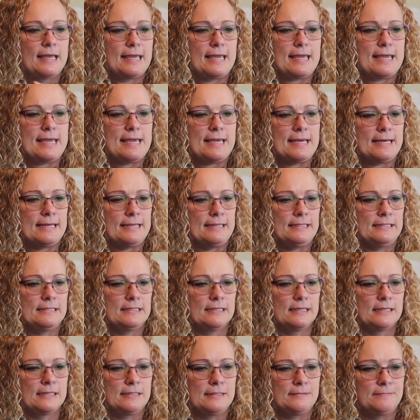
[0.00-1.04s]

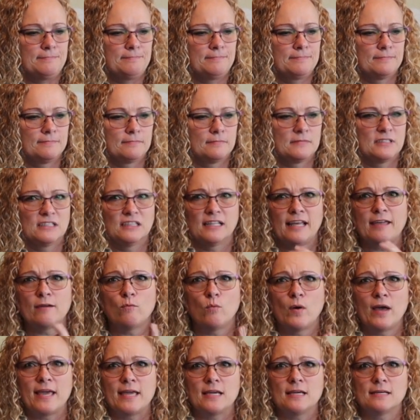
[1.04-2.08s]
and
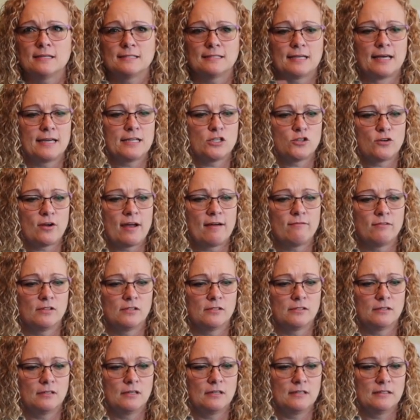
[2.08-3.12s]
lightweight, because I
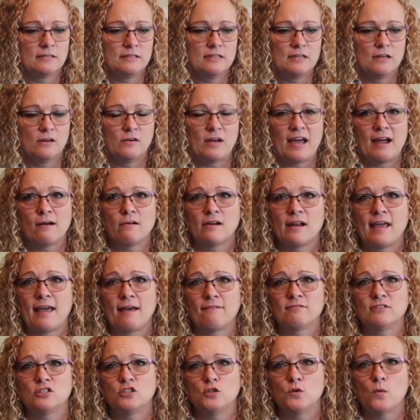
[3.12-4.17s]
travel, you know, hour and a
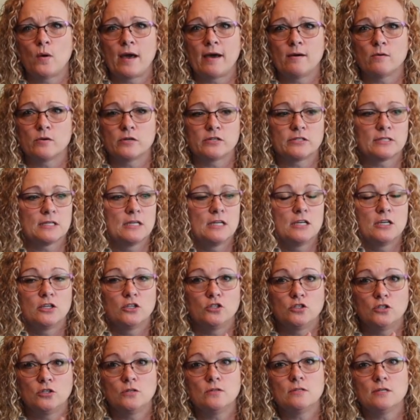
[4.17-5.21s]
half to 2 hours
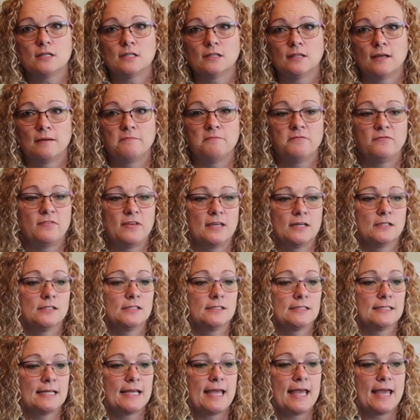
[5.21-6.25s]
to the club
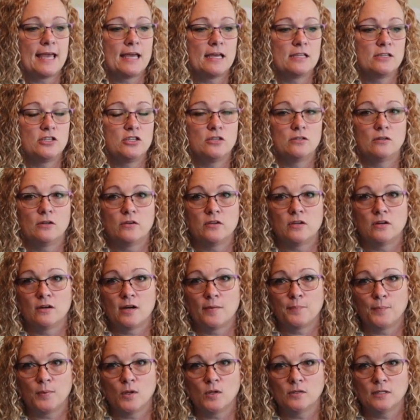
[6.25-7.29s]
field, and you know, you're
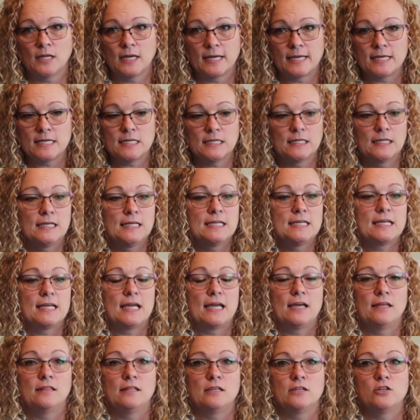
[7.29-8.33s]
up all night,
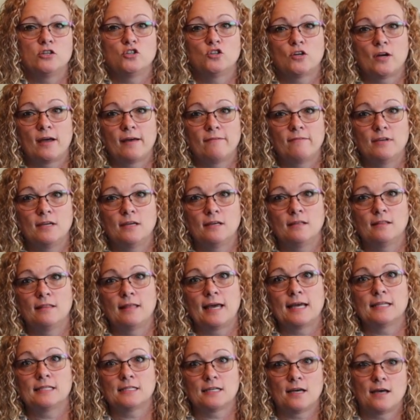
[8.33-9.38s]
and then you're driving
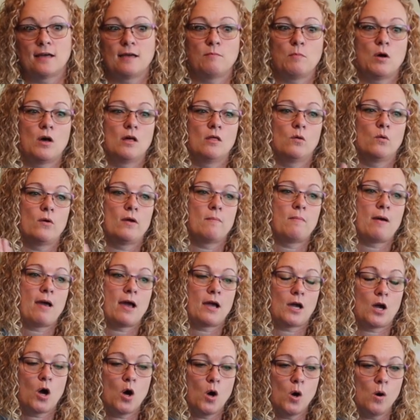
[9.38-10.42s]
that time all the way
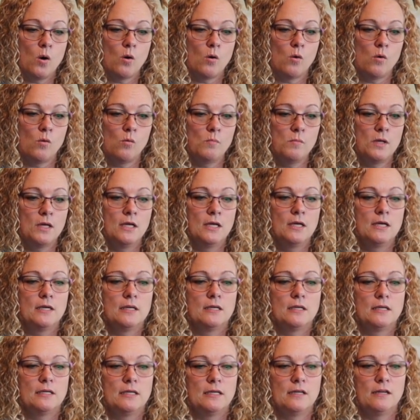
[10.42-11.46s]
back home.
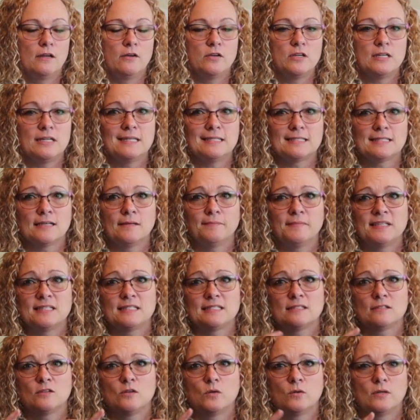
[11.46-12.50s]
You know, you need something
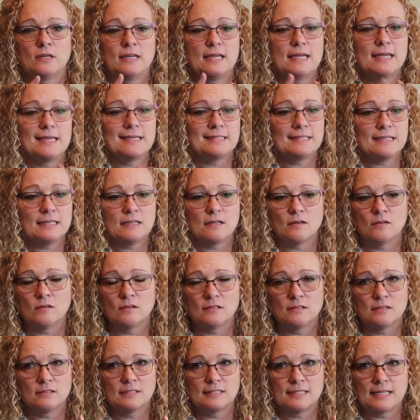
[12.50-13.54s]
that's easy
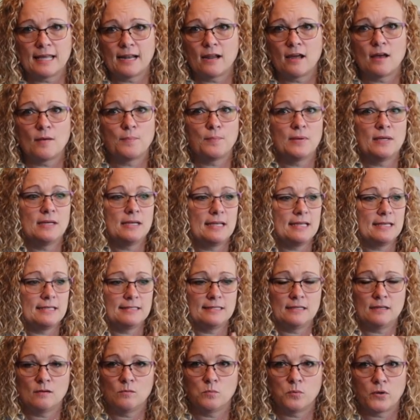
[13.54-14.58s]
to set up and
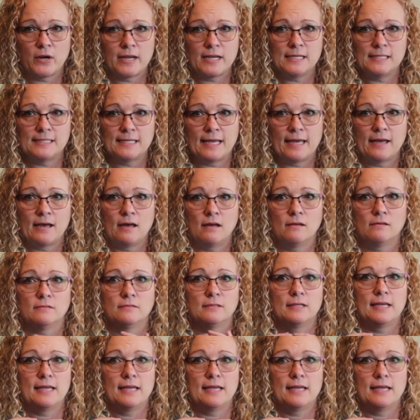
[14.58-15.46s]
easy to break down